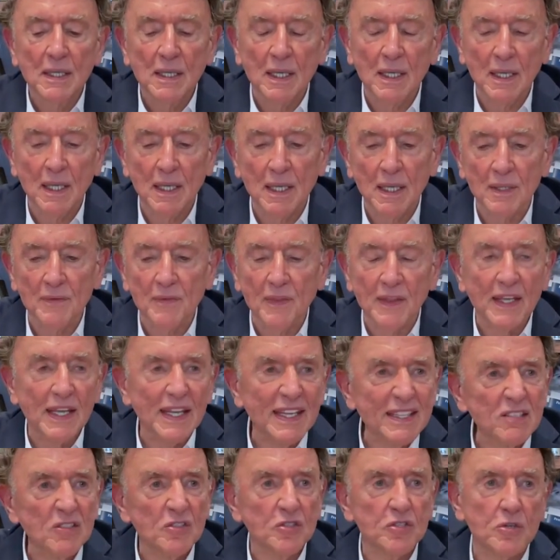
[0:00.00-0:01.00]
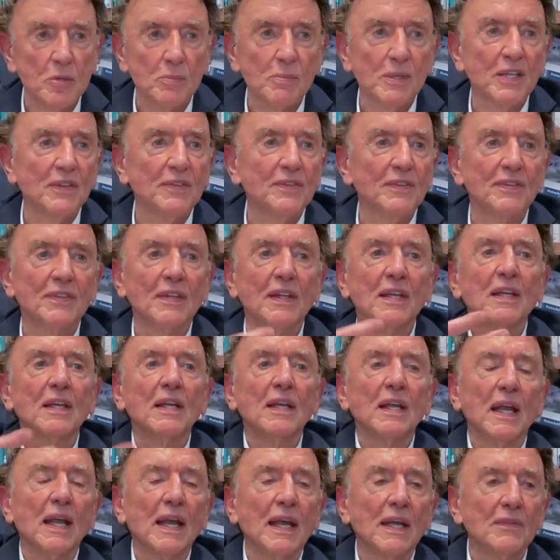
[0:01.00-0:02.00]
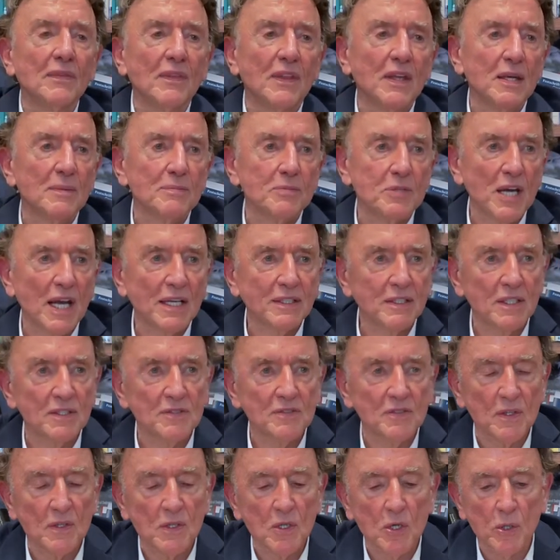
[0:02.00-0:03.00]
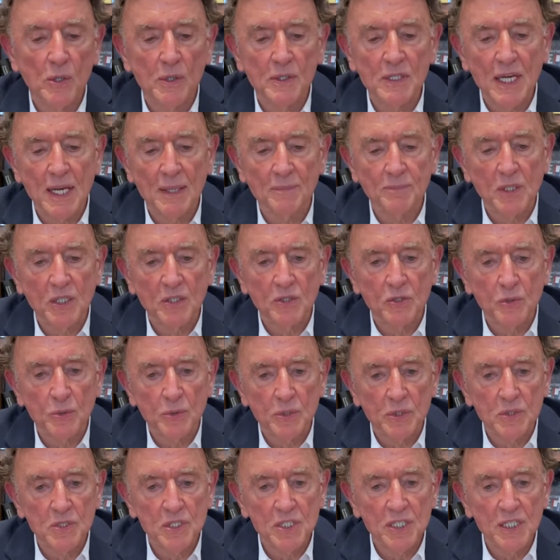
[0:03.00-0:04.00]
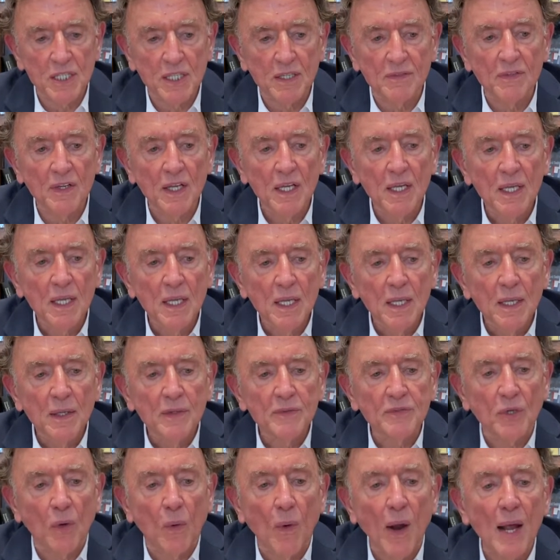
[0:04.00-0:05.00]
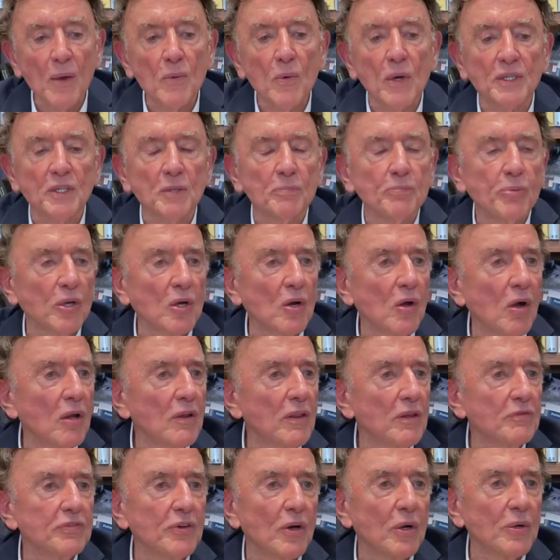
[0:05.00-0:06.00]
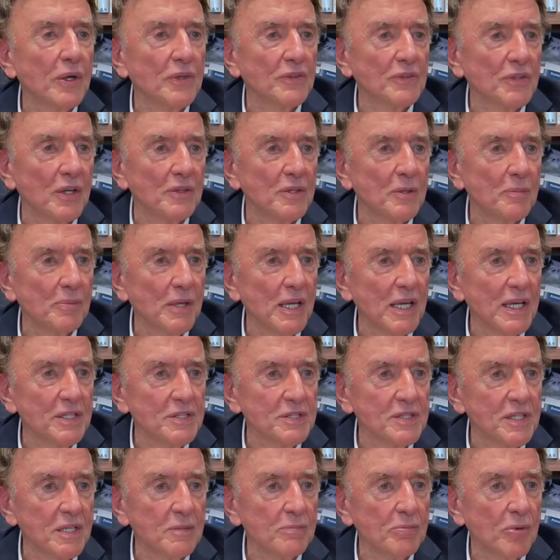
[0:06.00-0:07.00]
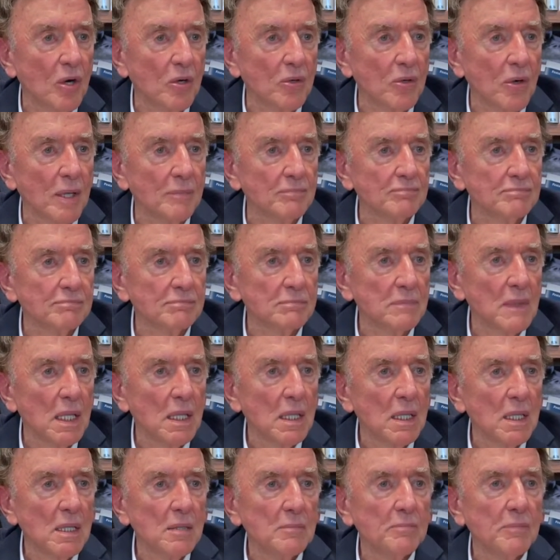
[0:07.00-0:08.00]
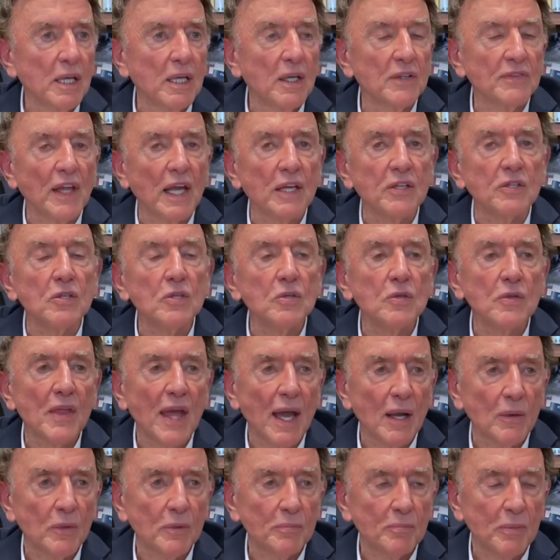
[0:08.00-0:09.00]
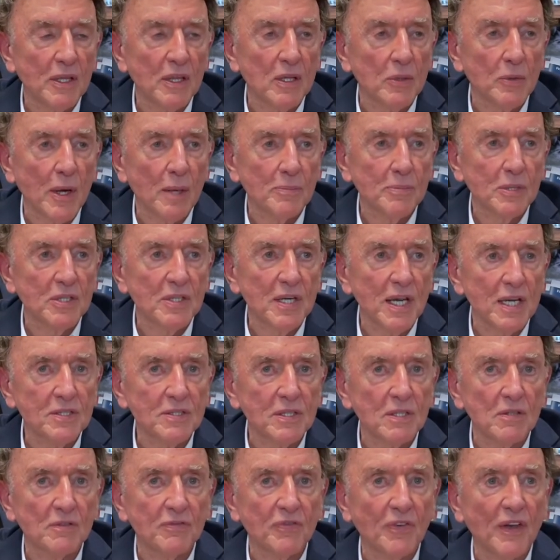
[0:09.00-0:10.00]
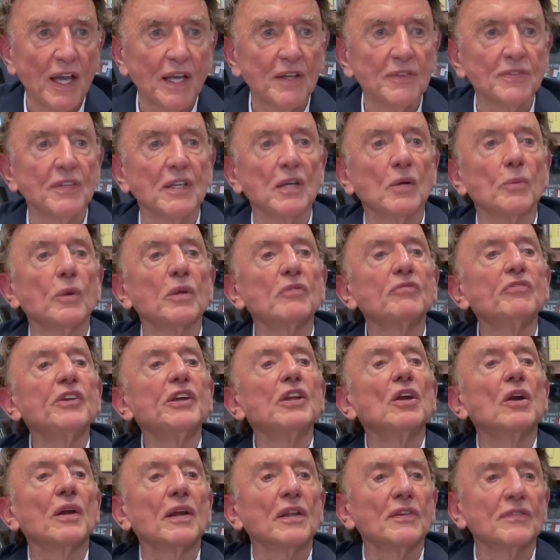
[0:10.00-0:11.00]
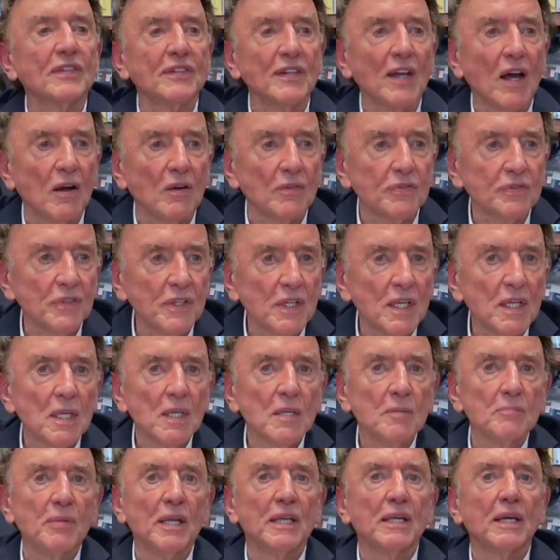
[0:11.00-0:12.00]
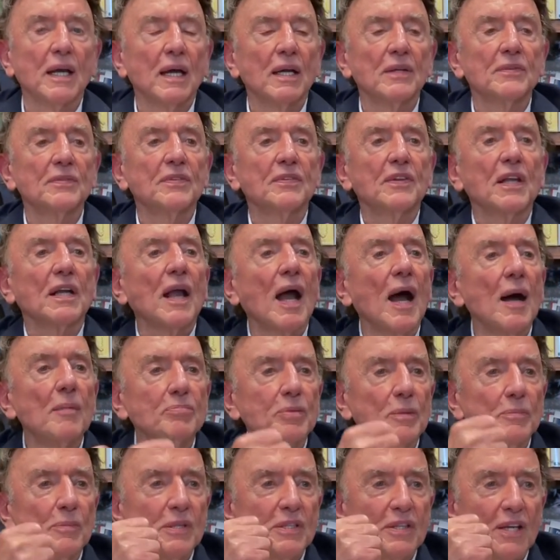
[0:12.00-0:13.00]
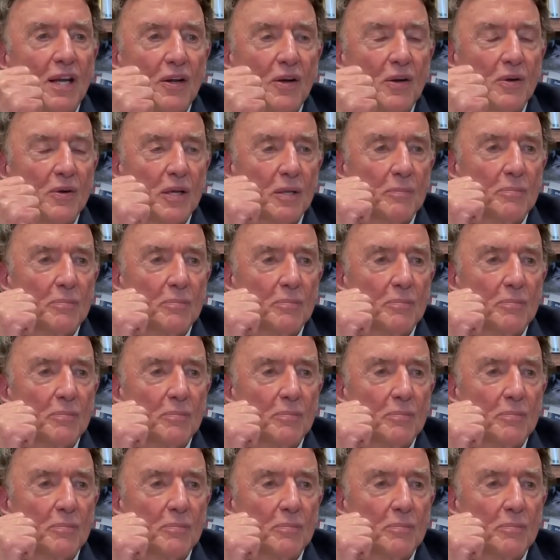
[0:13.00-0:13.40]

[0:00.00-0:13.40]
uh, the instruments and the objectives that you're attempting to achieve. So I wanted to put all the focus on the PhD program because I knew that would be the reputation effects and it would feed on itself because the complementarity